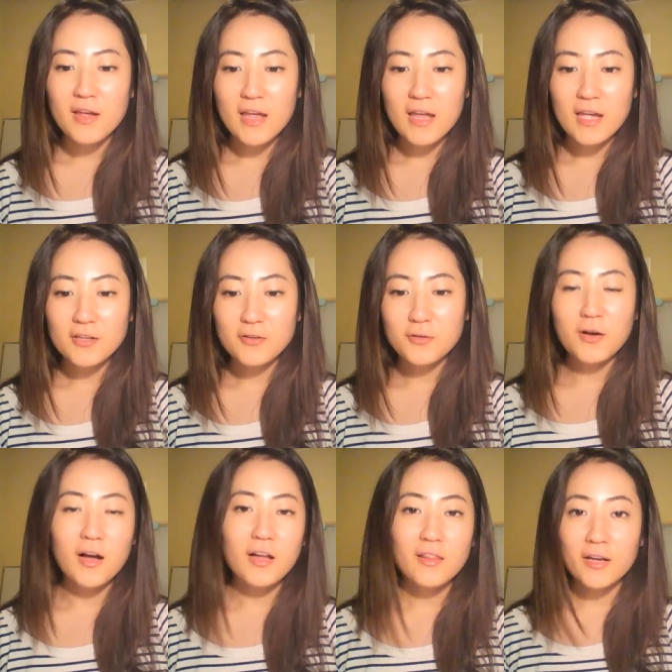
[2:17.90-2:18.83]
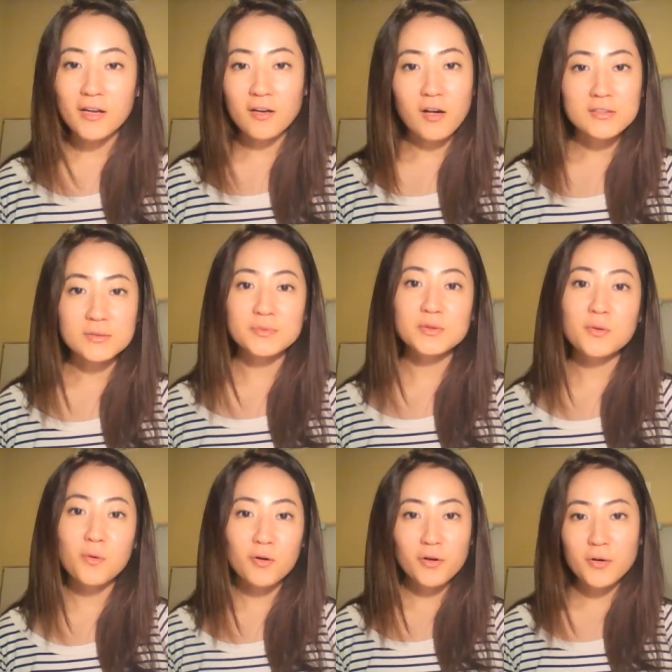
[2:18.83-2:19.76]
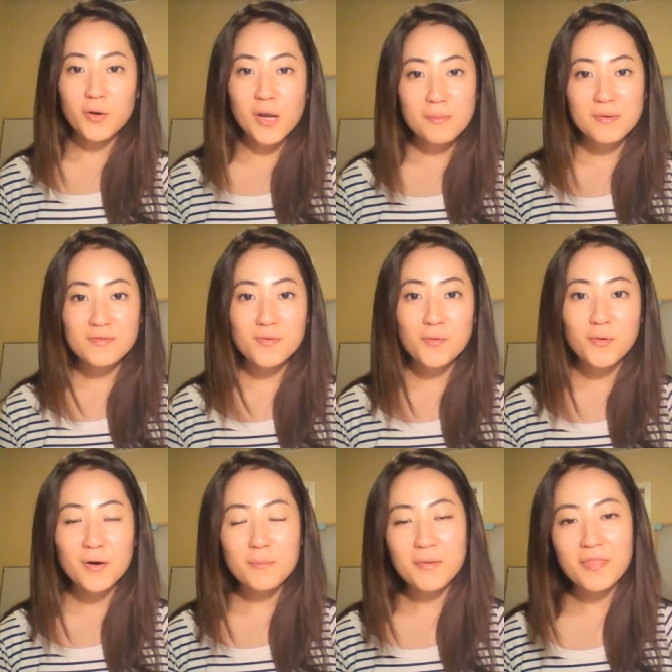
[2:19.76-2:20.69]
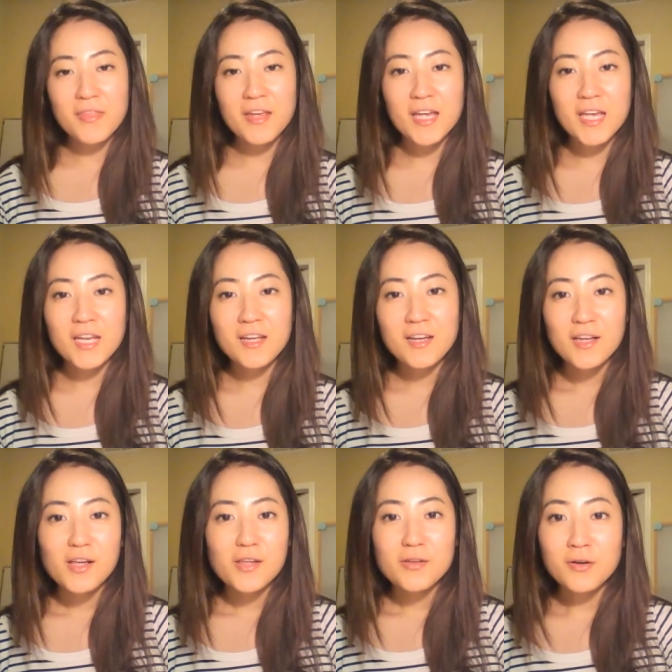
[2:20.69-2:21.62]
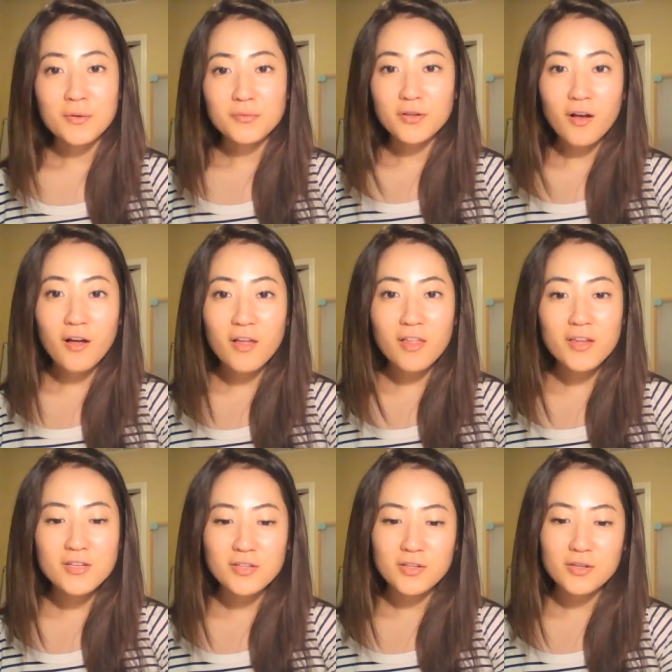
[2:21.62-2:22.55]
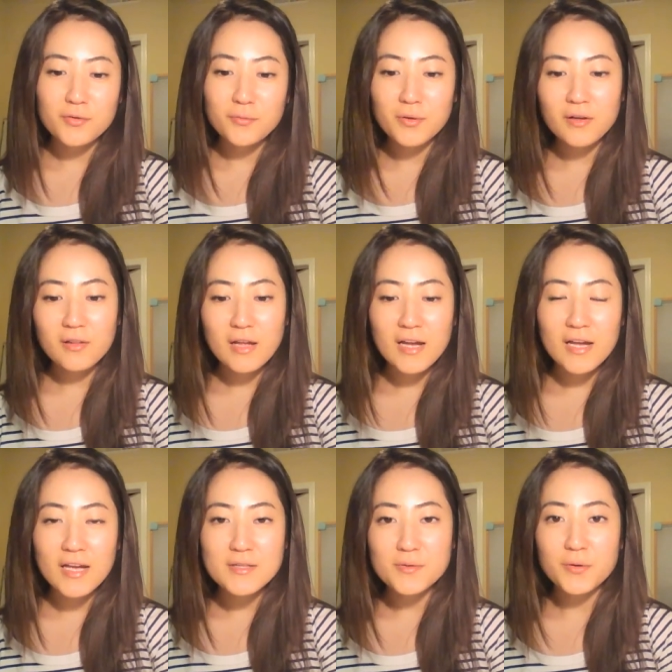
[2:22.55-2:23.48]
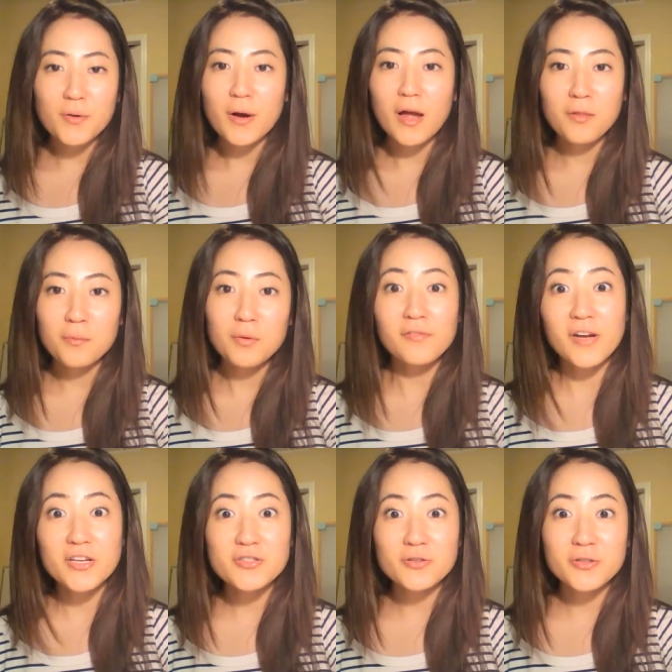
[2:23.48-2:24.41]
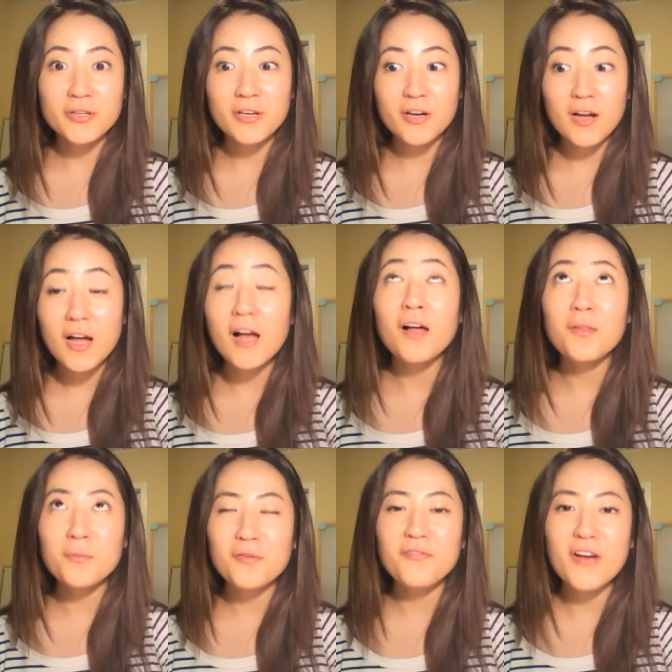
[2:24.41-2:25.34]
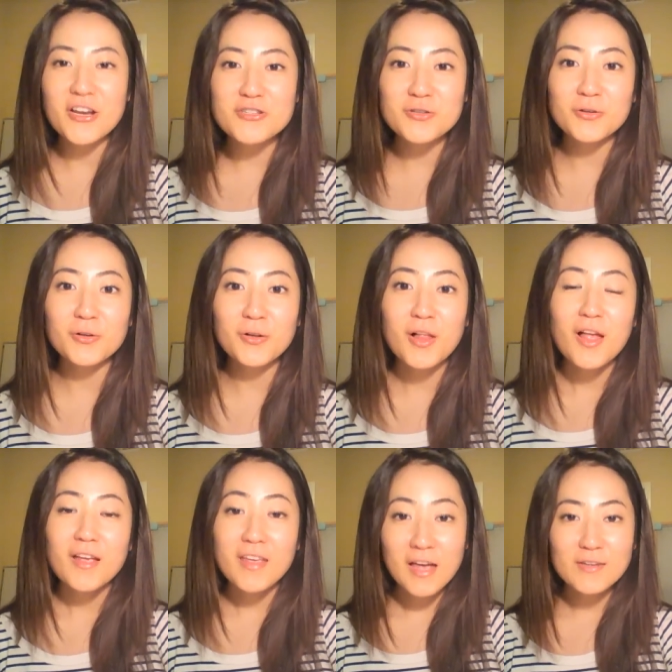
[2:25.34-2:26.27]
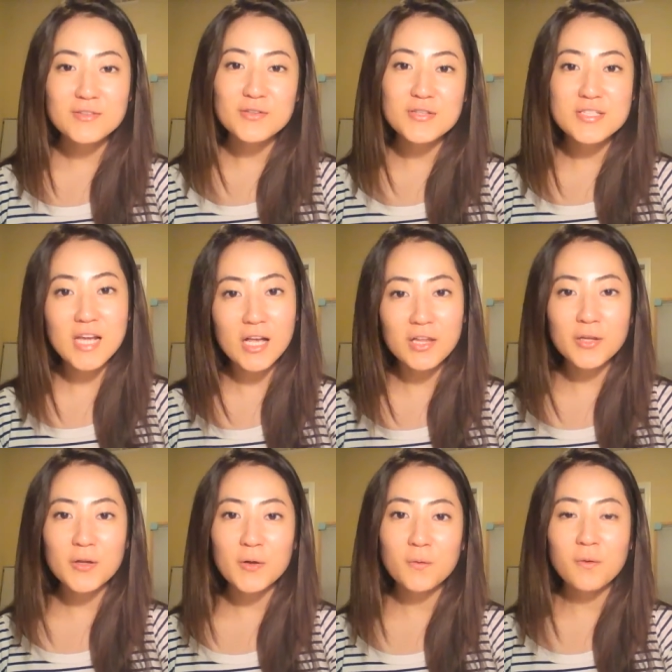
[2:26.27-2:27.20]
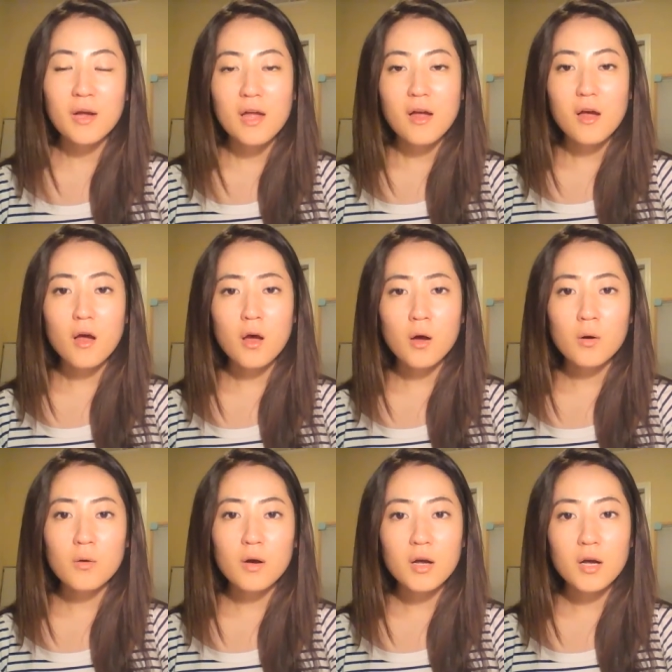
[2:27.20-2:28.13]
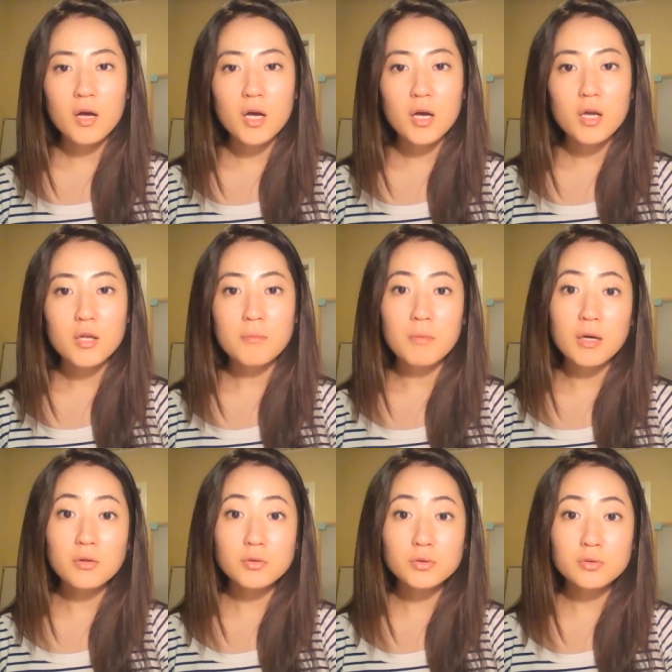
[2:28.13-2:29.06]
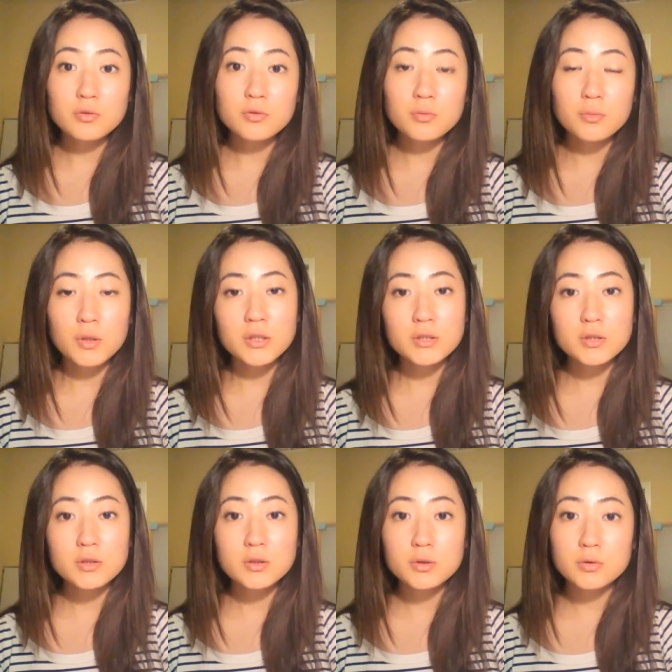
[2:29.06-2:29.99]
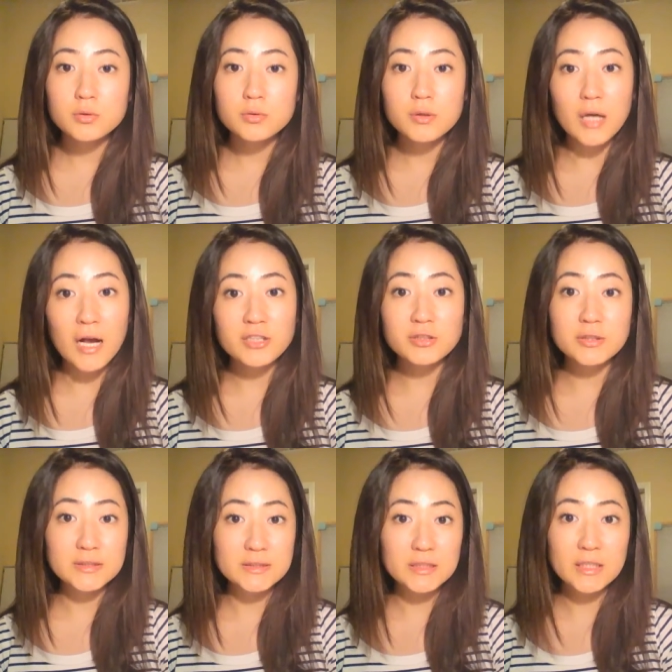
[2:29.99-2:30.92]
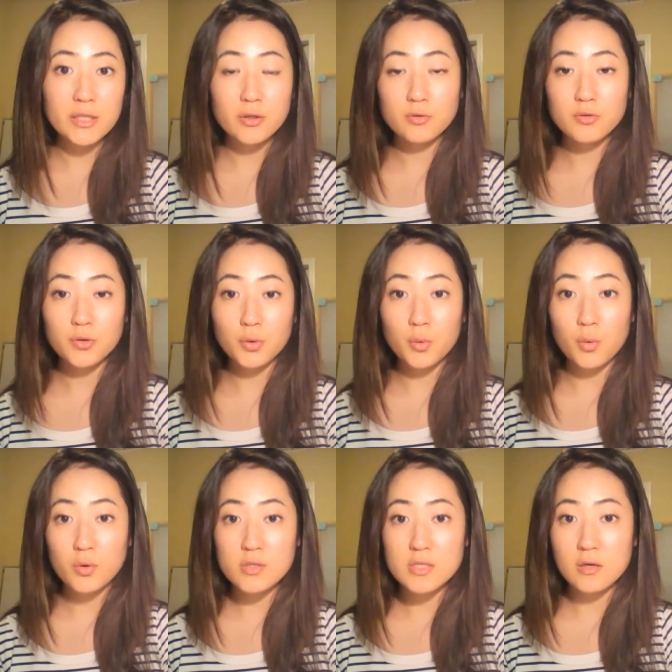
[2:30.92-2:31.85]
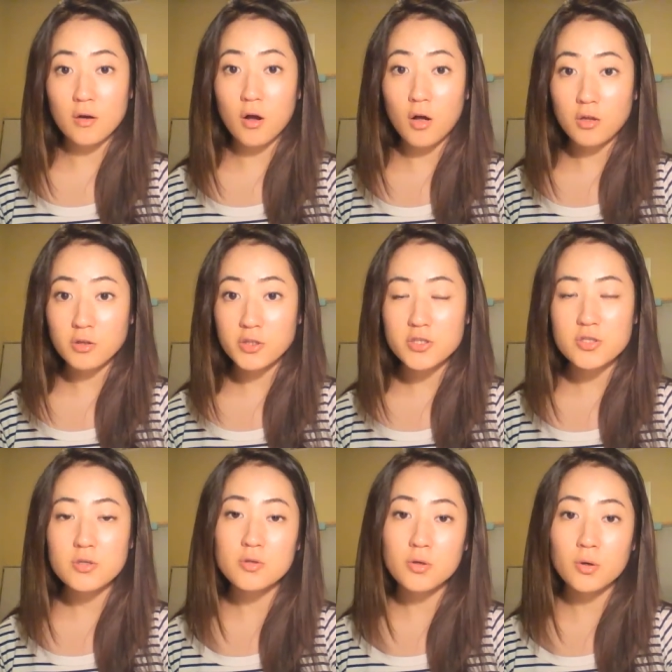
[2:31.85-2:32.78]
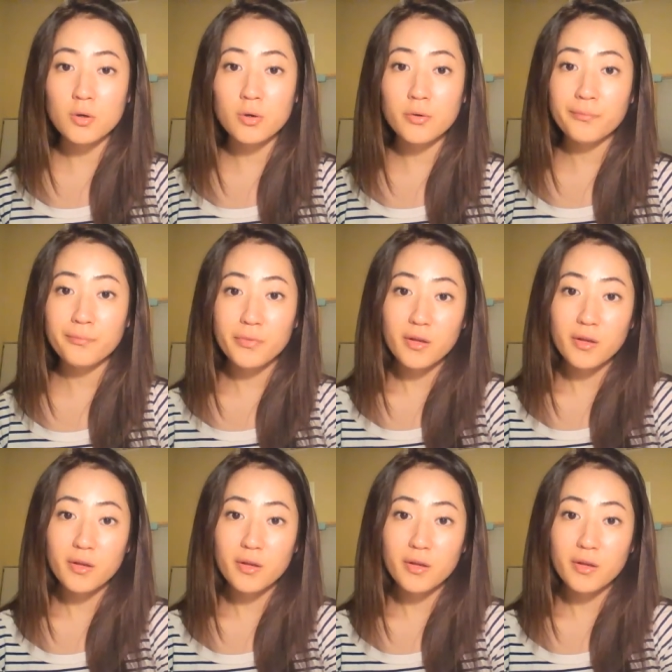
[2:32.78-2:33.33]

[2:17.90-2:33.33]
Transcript: and you got like an awesome score on your AP score, but then you come to college and then you realize, or your health professional counselors tell you, your medical school wants to actually see that you took the course in college, so